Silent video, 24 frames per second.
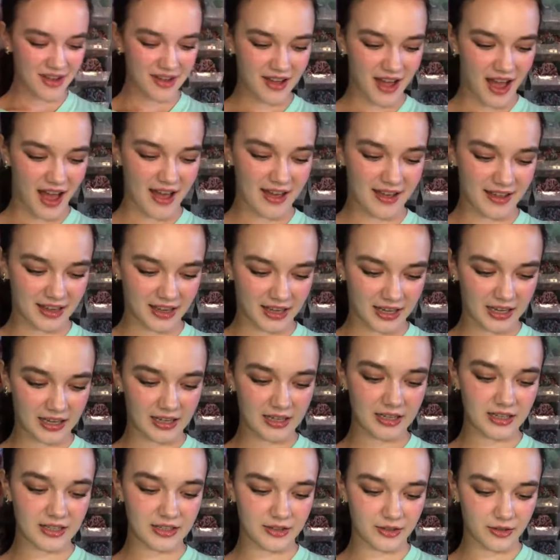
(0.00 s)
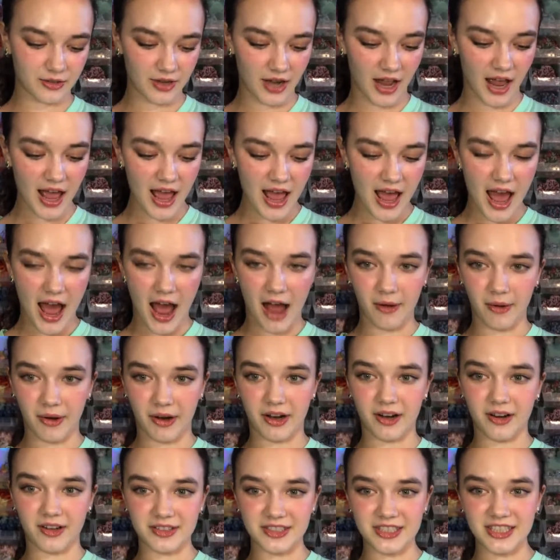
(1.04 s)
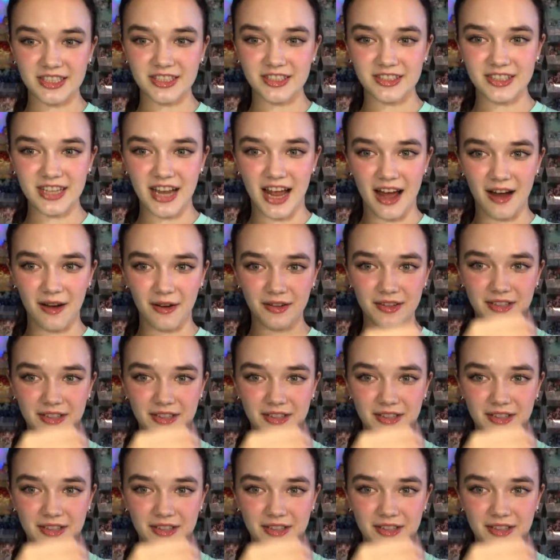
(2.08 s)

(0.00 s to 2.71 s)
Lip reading: I include our curl t-shirt towel.